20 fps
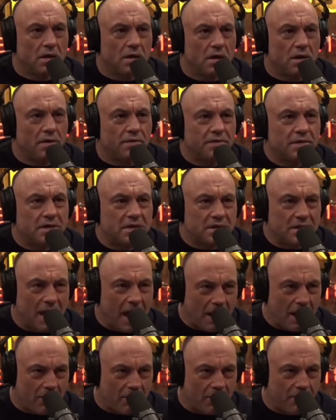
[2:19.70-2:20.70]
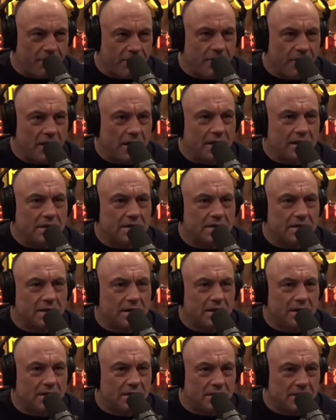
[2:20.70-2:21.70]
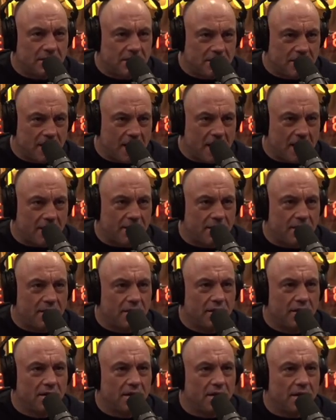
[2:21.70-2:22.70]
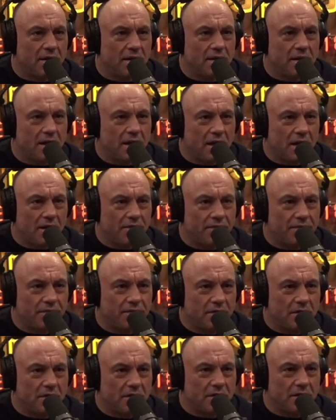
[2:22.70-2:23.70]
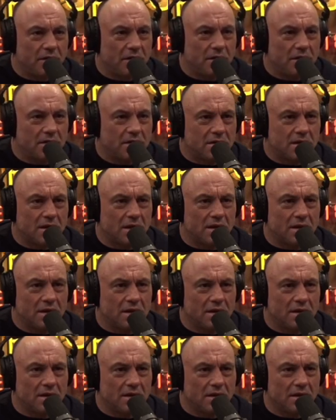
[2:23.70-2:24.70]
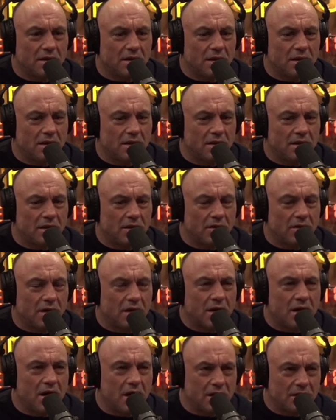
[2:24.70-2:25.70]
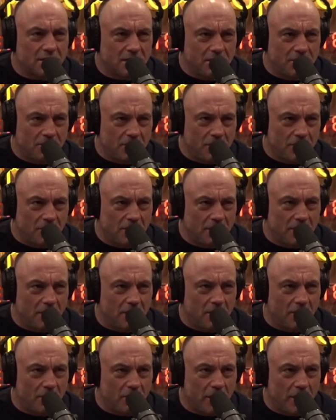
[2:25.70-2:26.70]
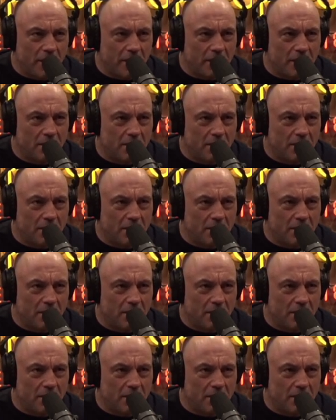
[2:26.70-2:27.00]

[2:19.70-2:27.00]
of sacrifice and death, and it's like they're accustomed to it in a way.